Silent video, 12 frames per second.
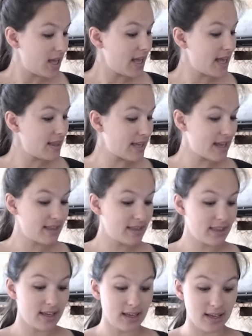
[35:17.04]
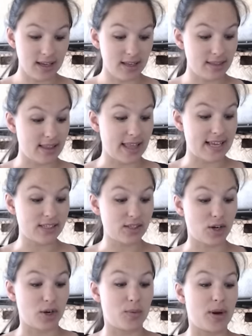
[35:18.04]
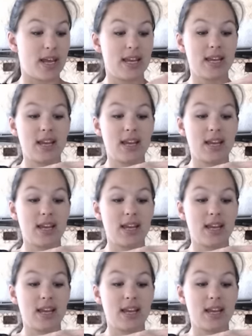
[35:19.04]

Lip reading: And then the last colorway